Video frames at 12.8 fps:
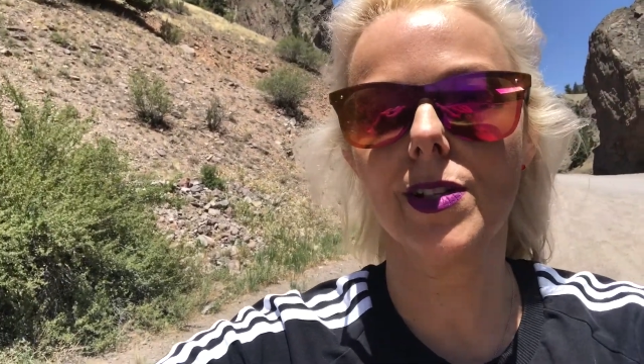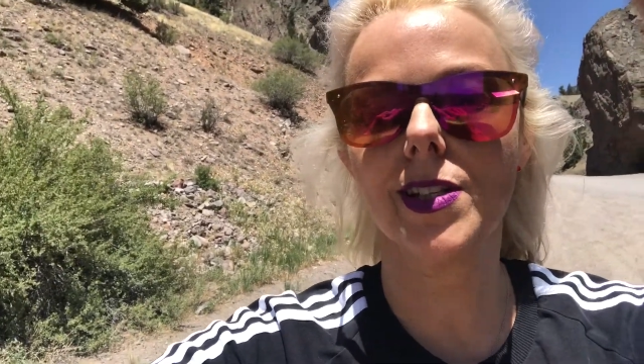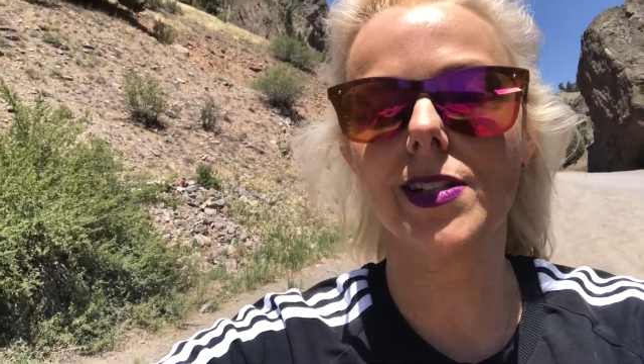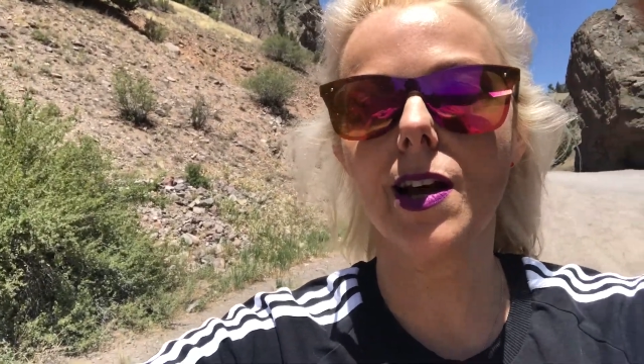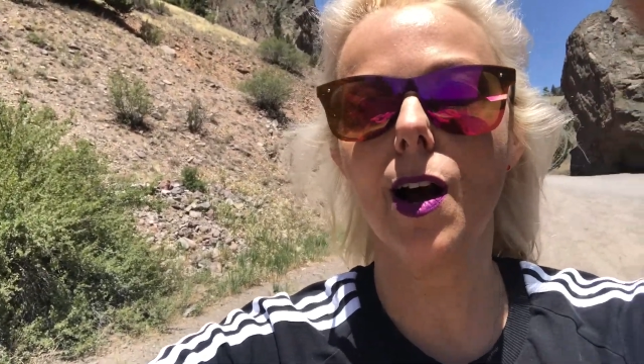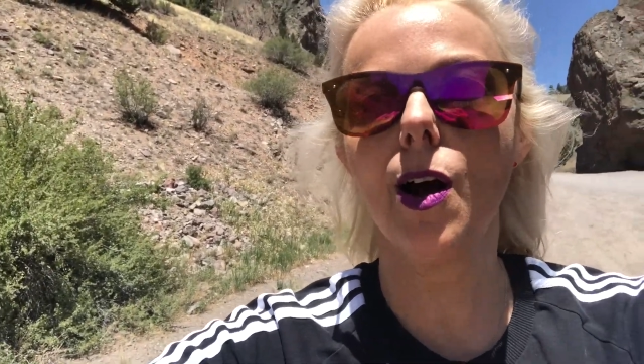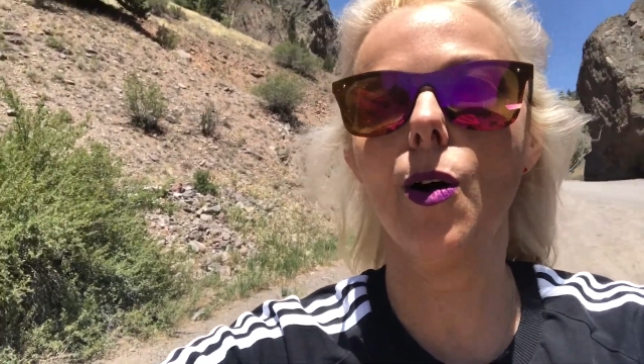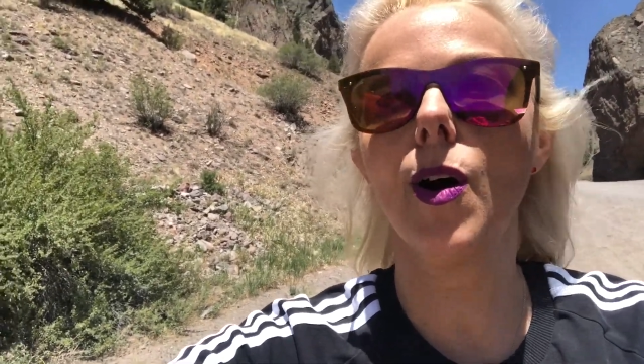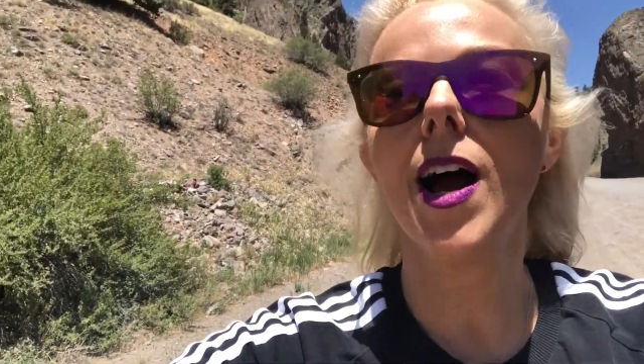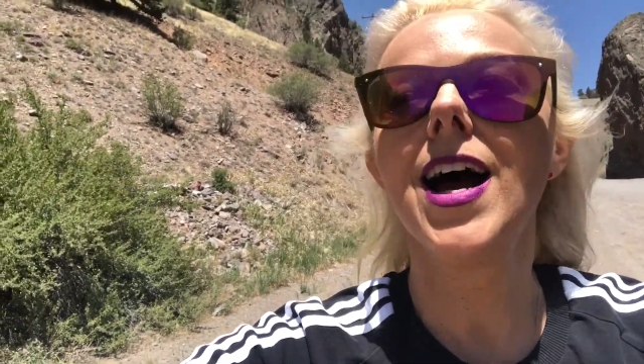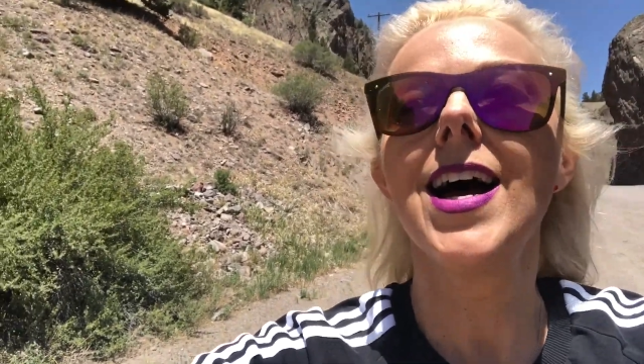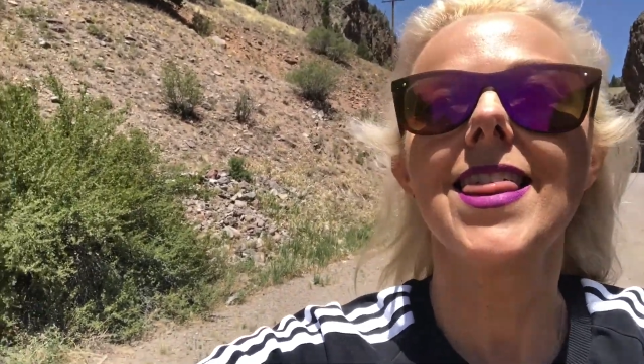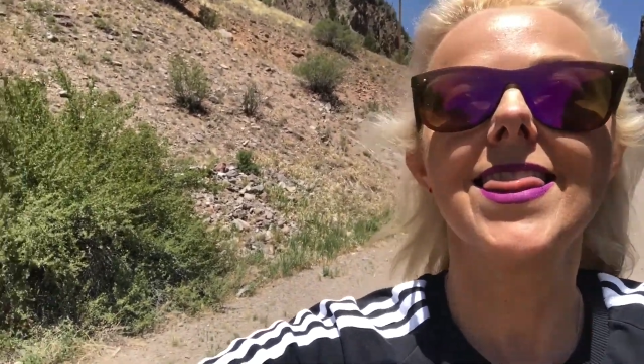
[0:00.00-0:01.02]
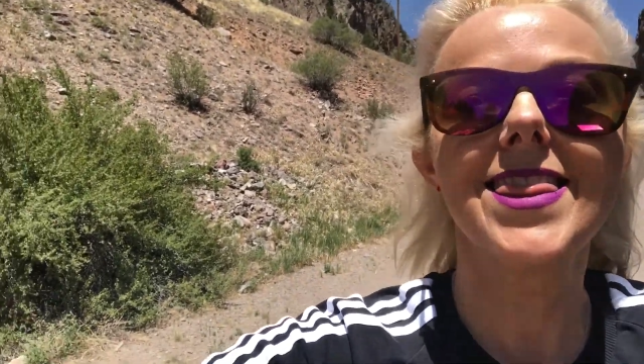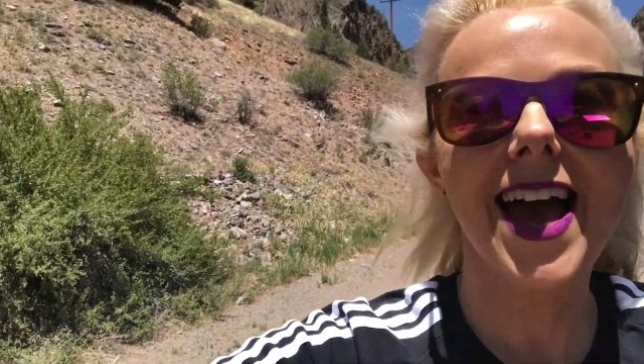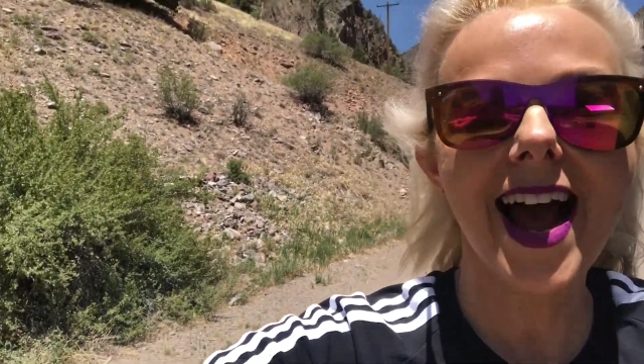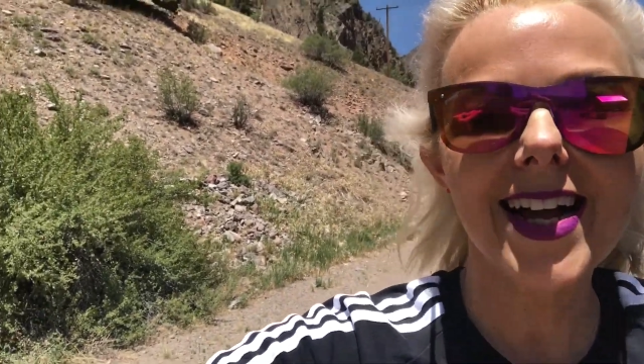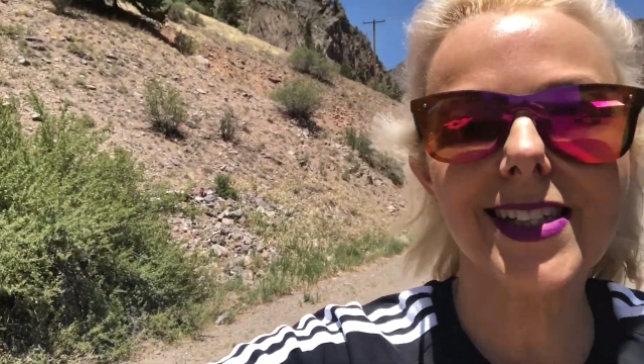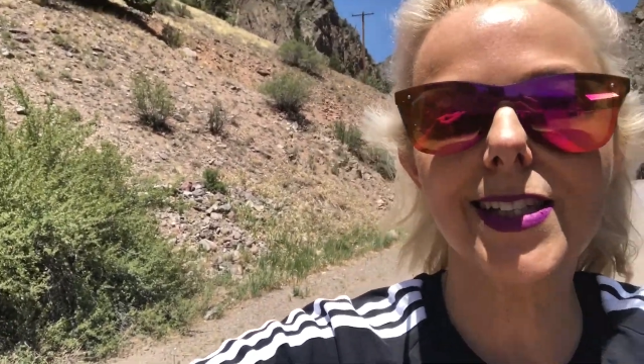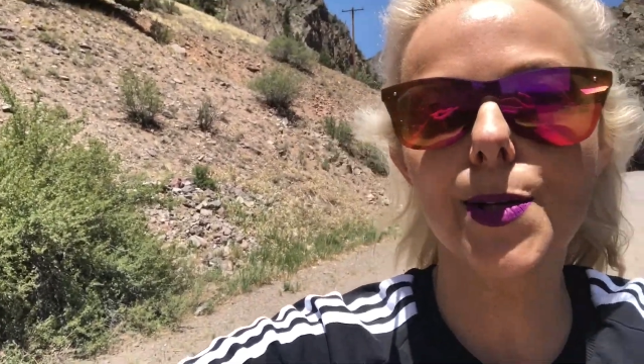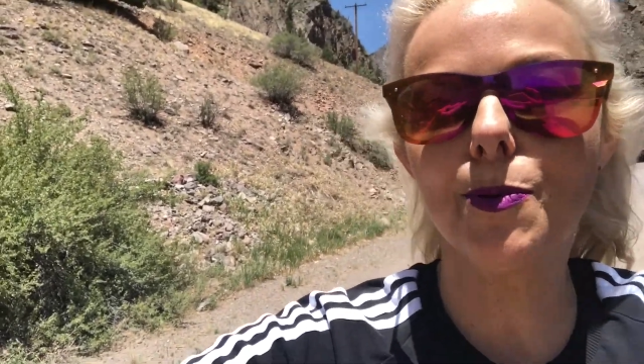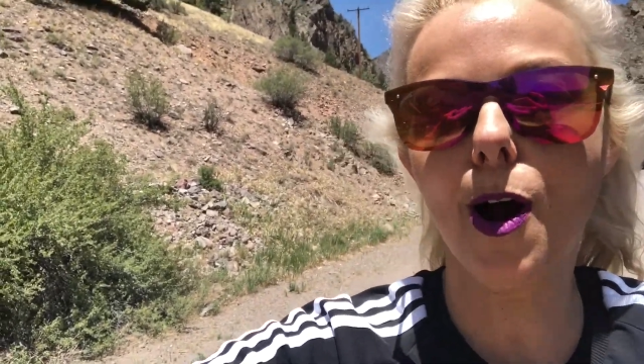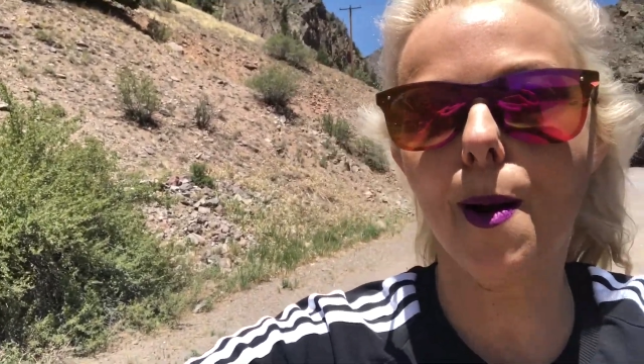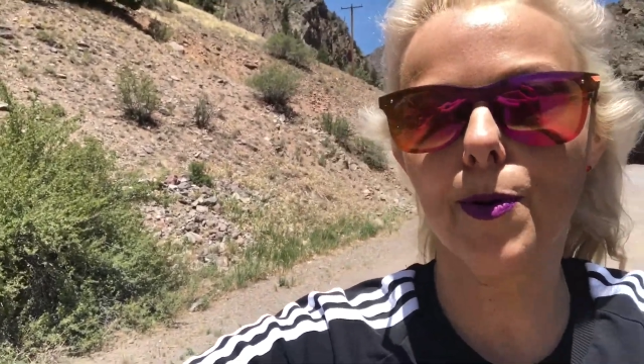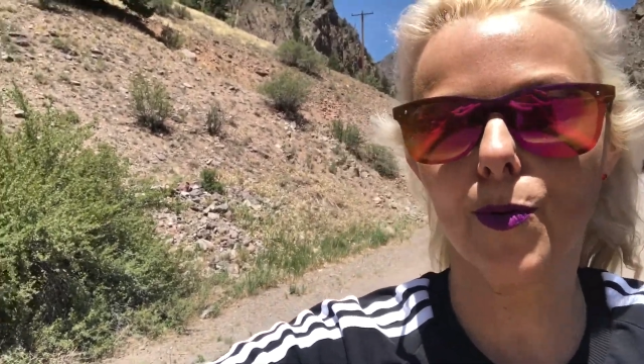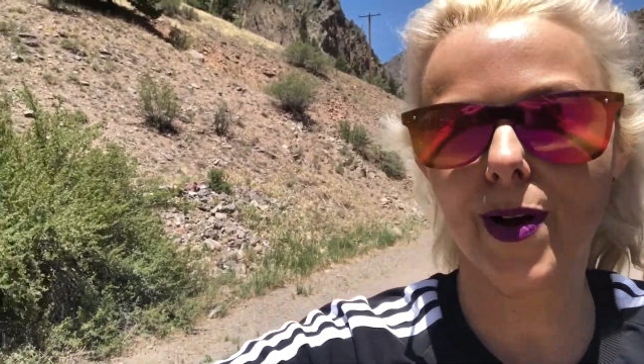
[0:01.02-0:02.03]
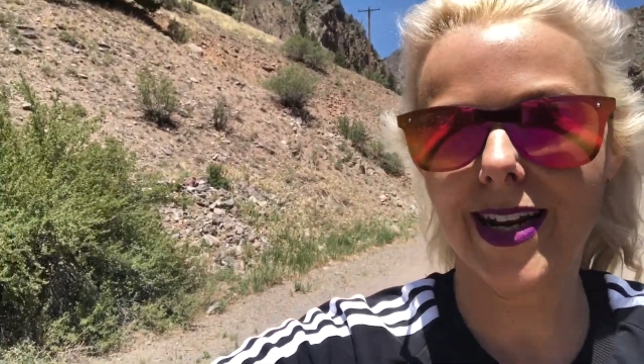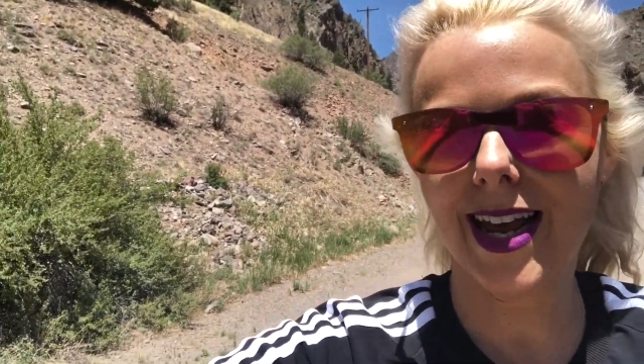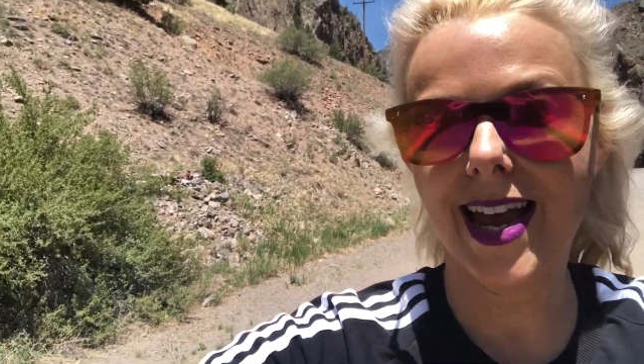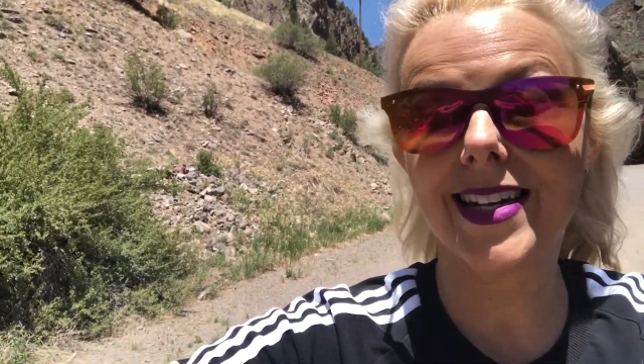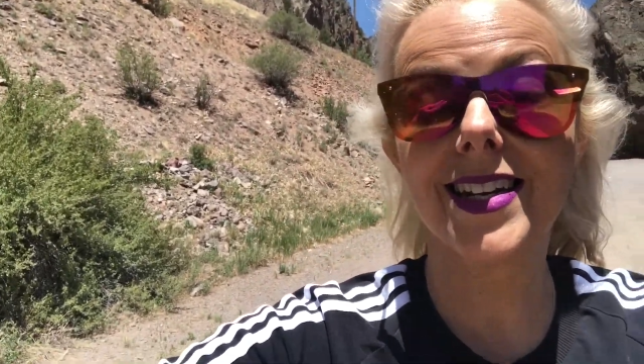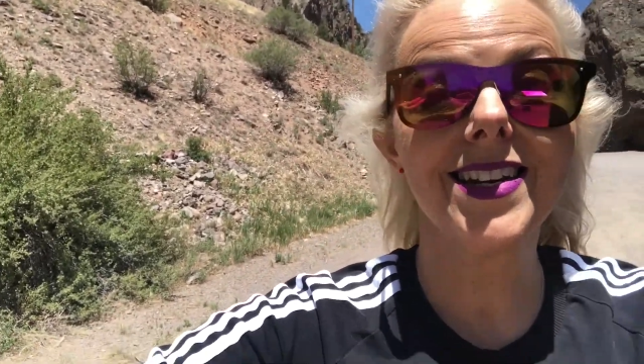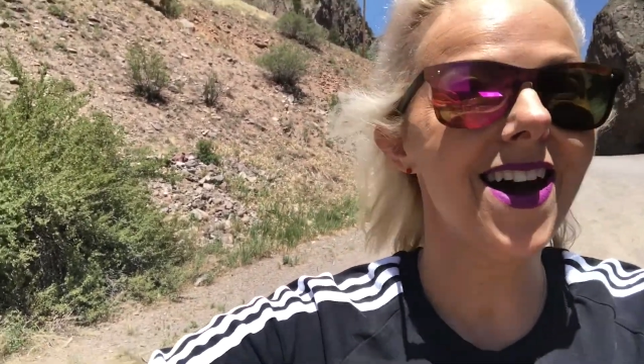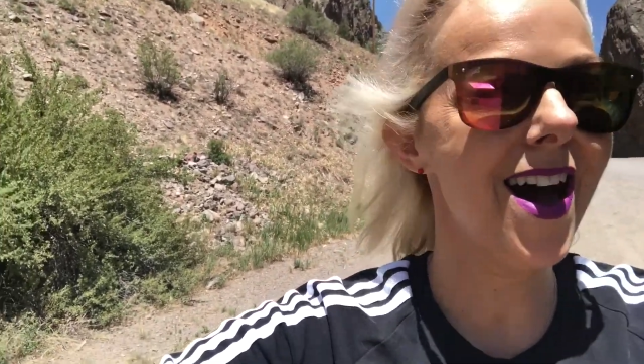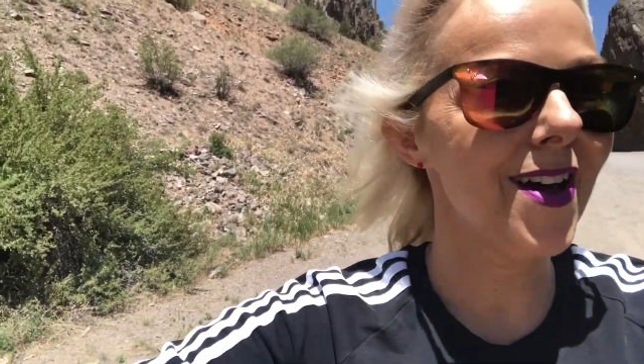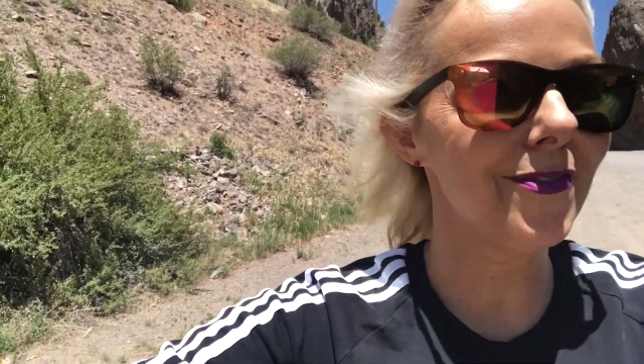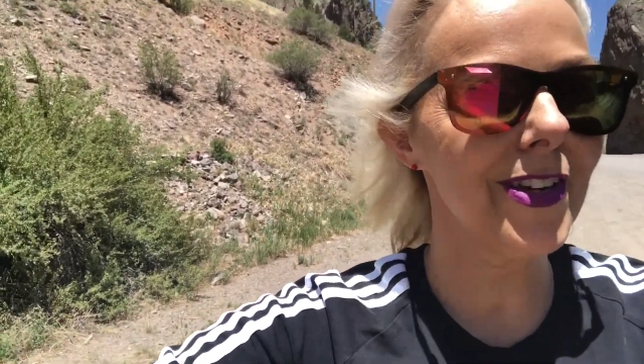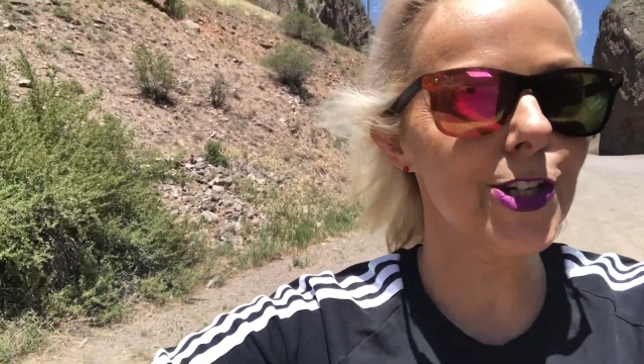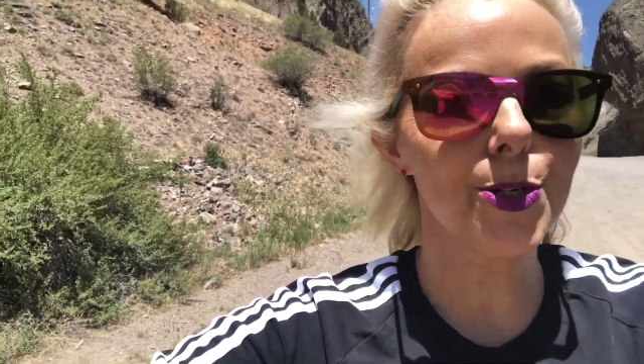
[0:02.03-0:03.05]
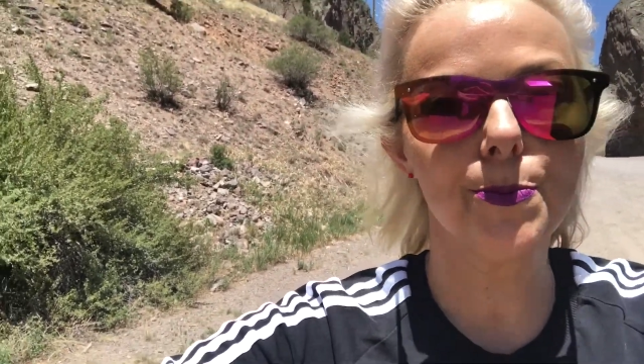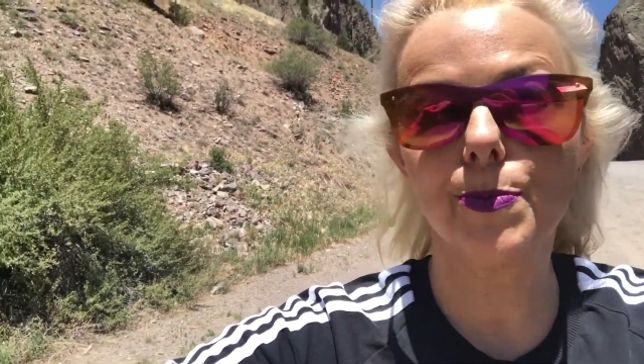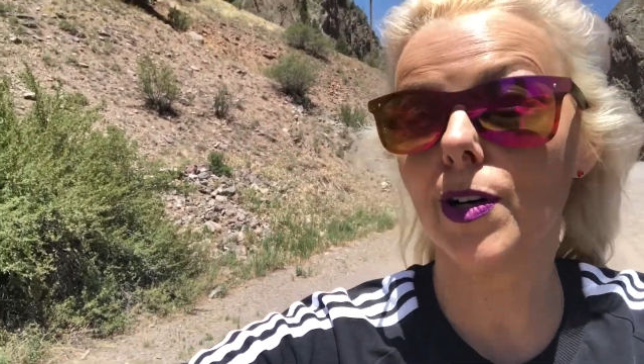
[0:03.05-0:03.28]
So that's the proper way to end a nonfiction